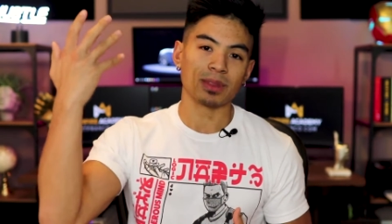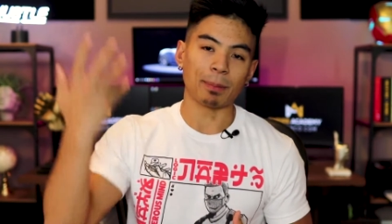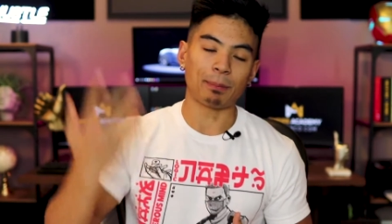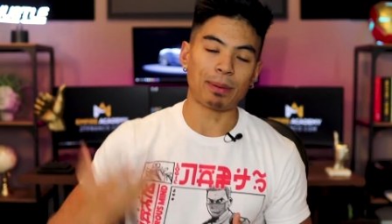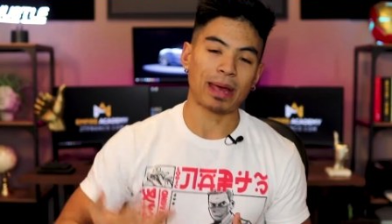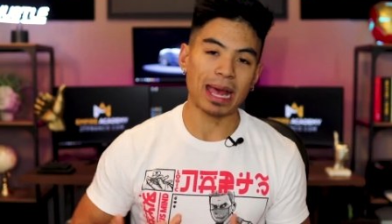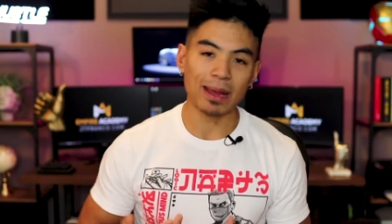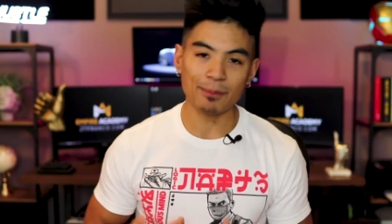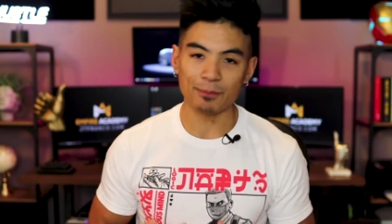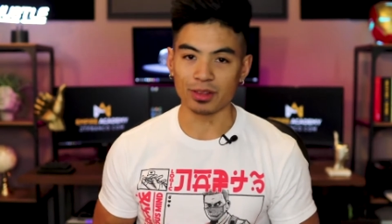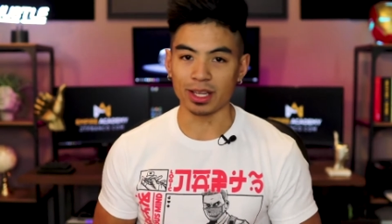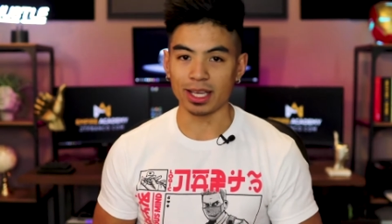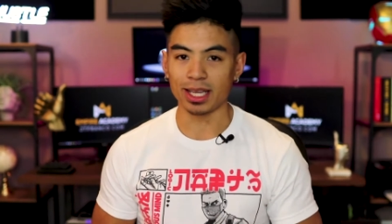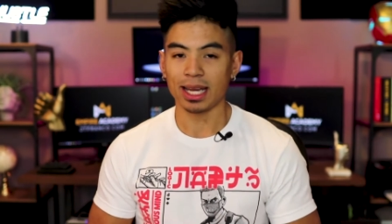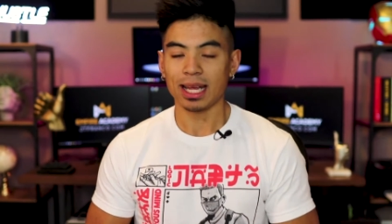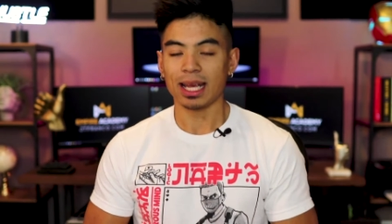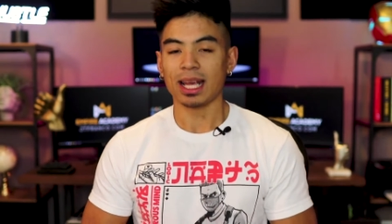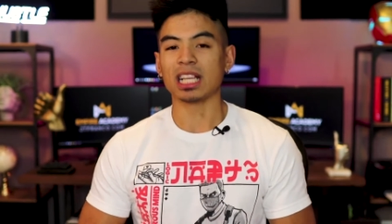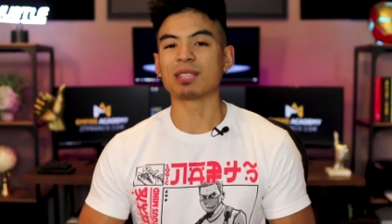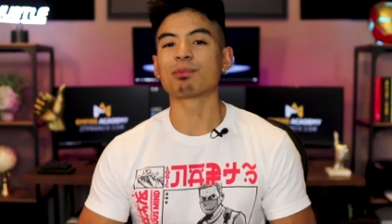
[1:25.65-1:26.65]
the
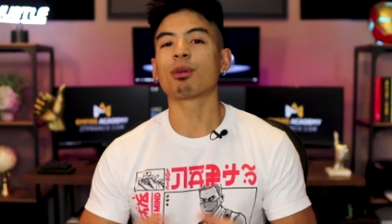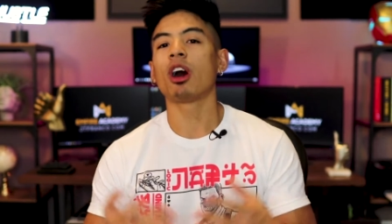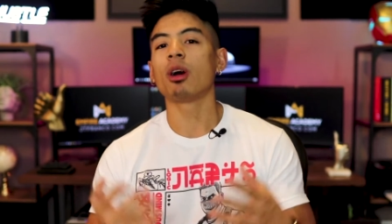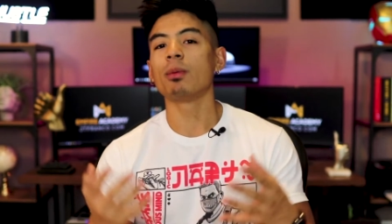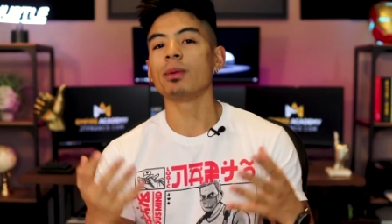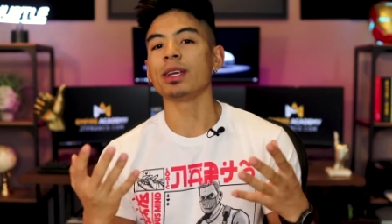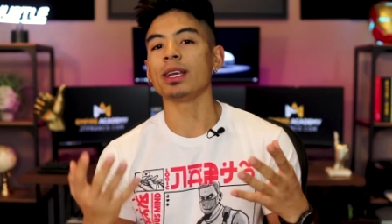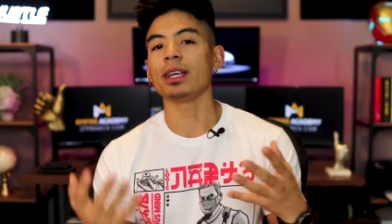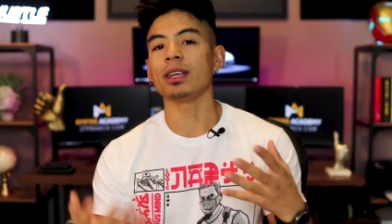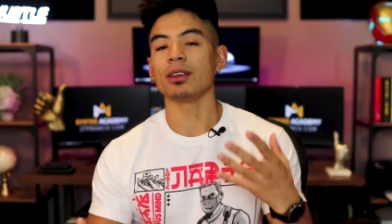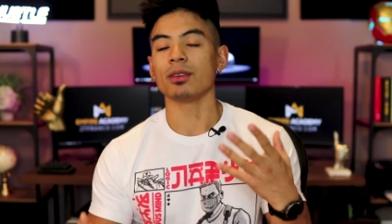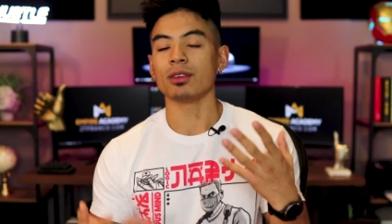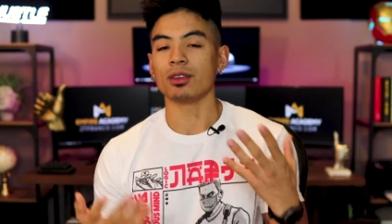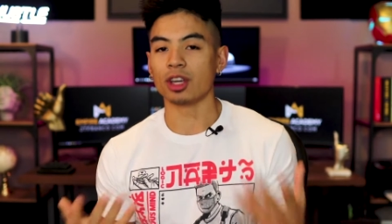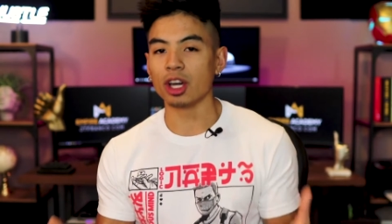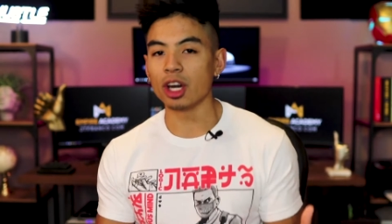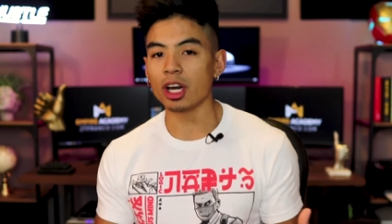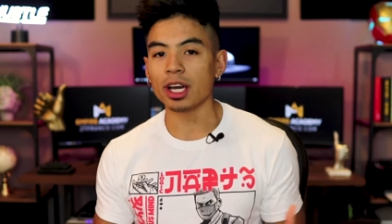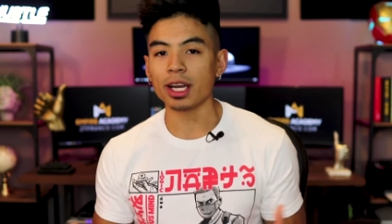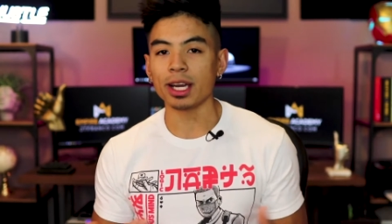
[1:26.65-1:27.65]
pamphlet is probably
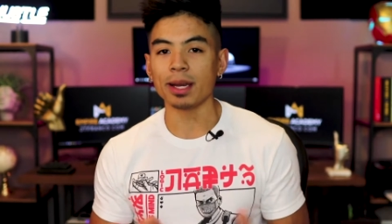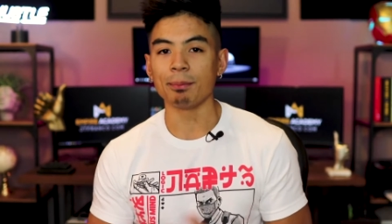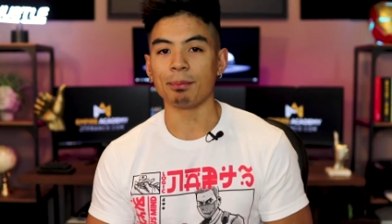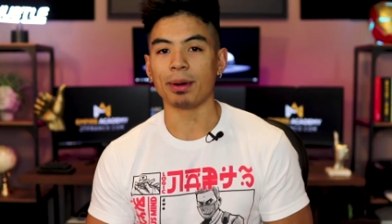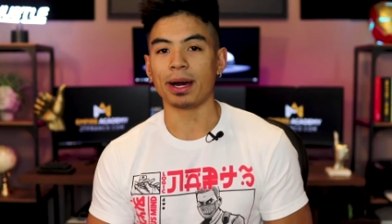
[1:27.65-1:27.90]
good,